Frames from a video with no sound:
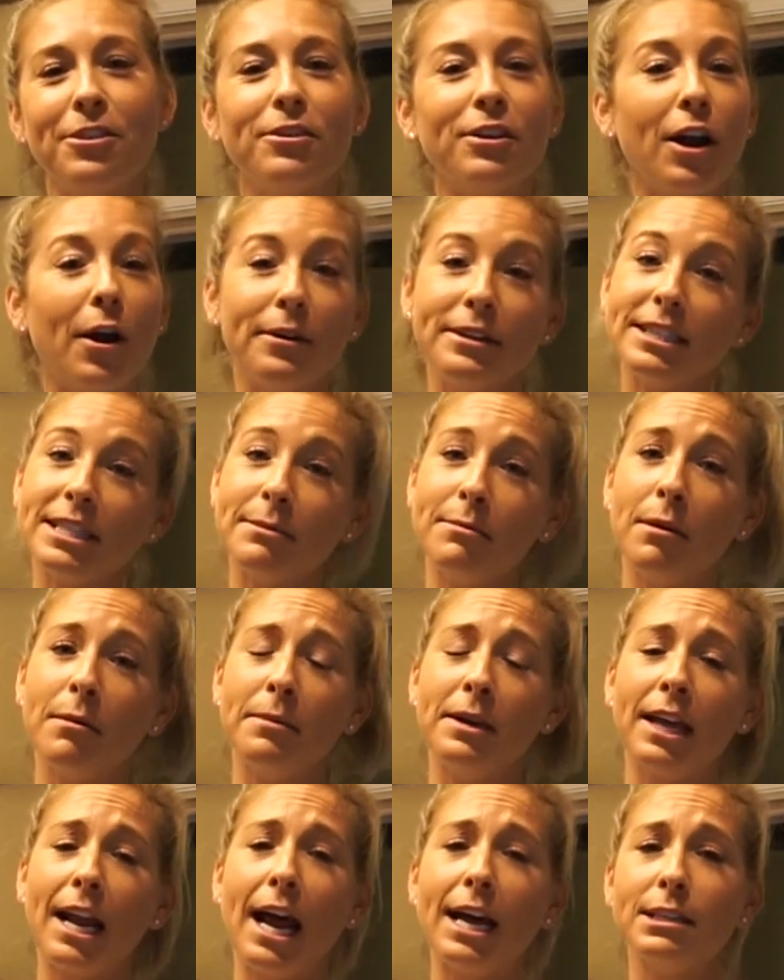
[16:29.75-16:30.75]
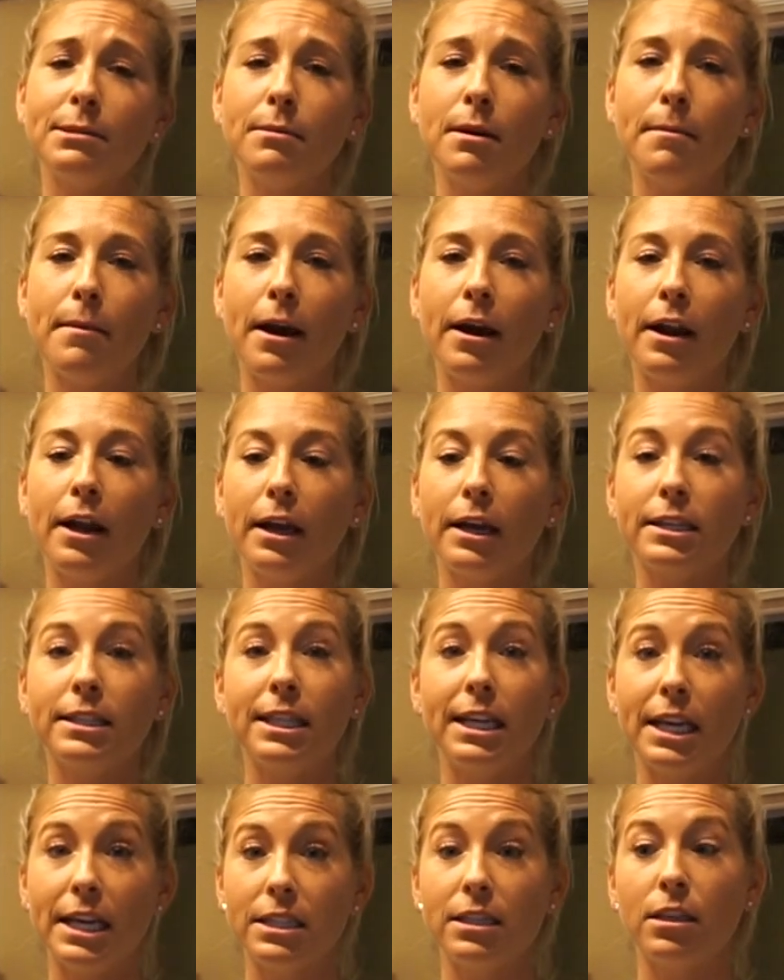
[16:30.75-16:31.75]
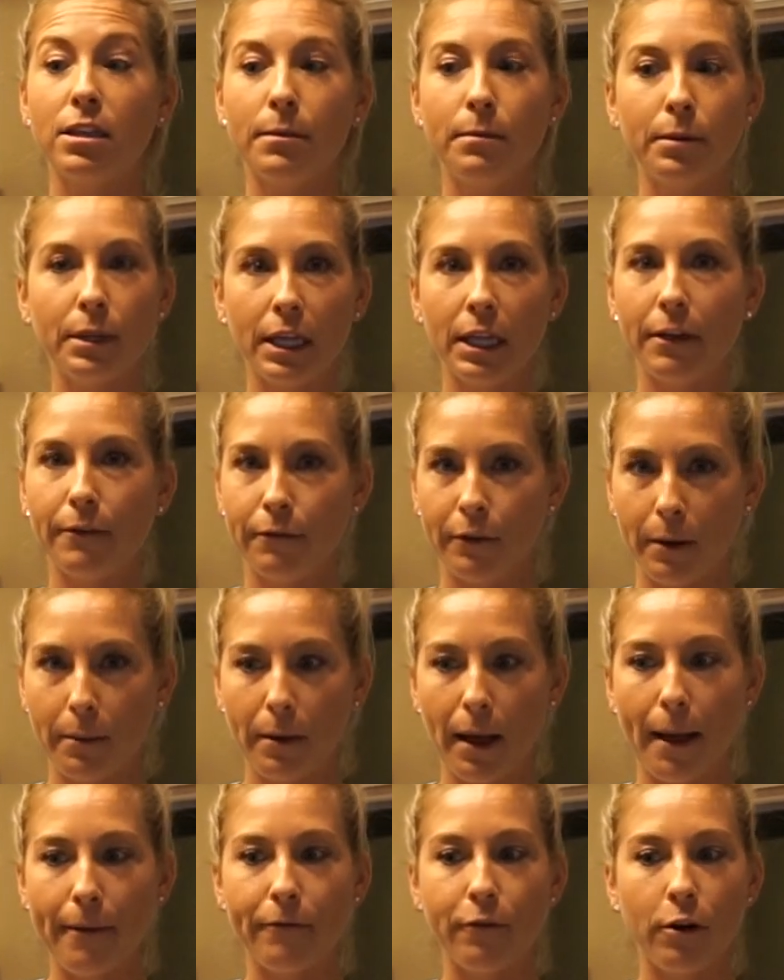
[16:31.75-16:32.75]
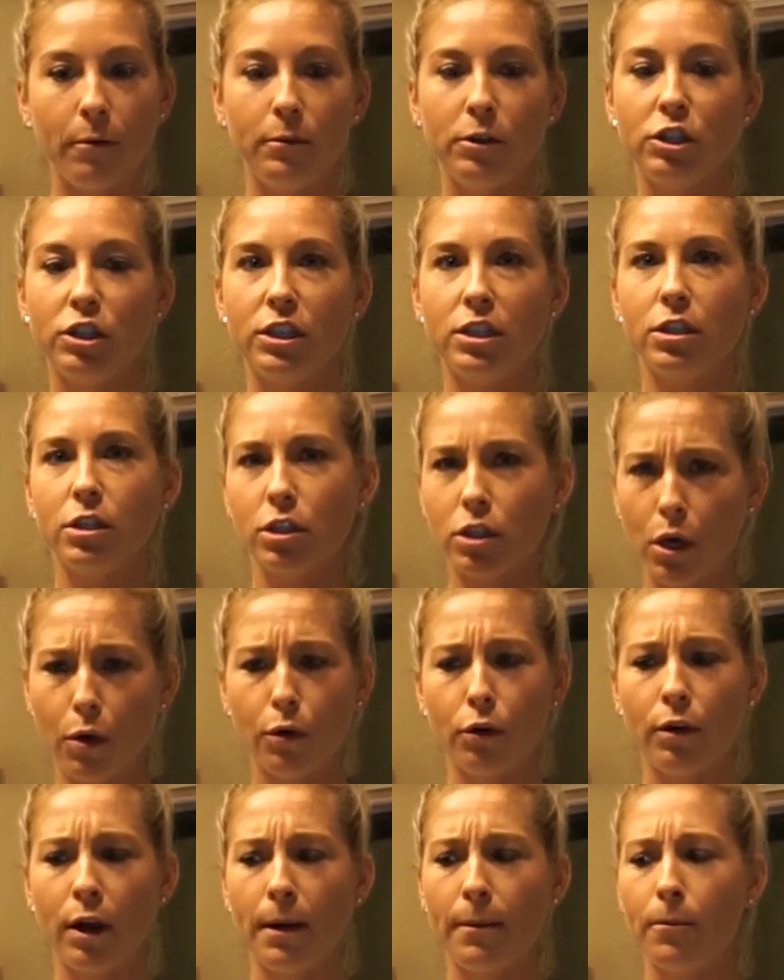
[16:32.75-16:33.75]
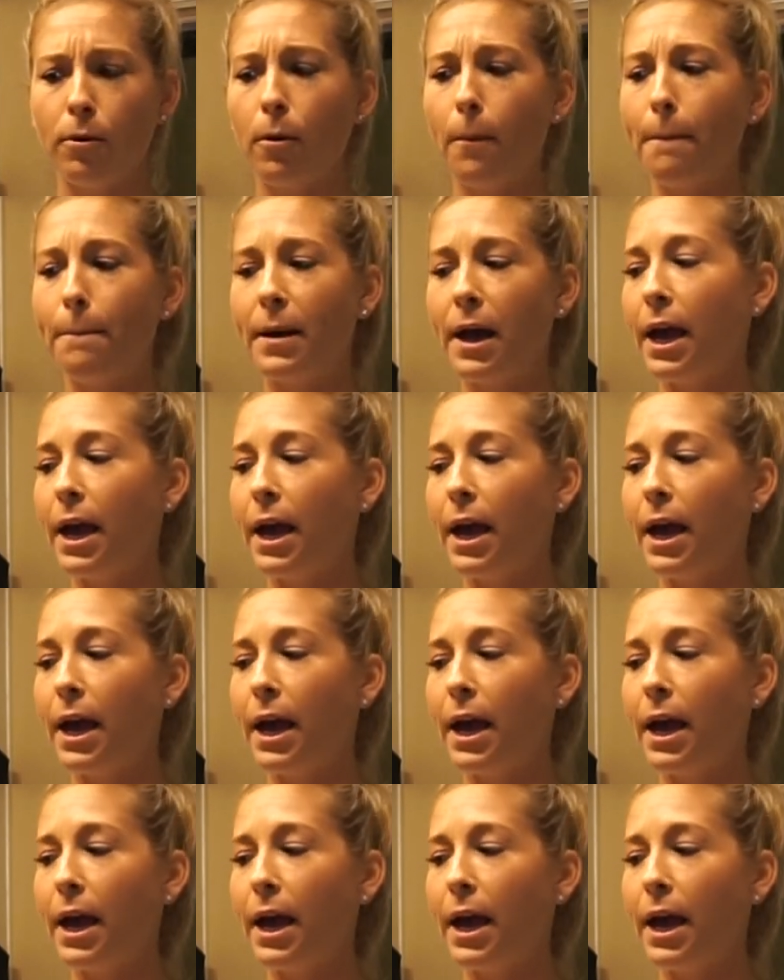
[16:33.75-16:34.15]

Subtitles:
You can always email me and ask me about it because it is a completely free platform, which is so incredible.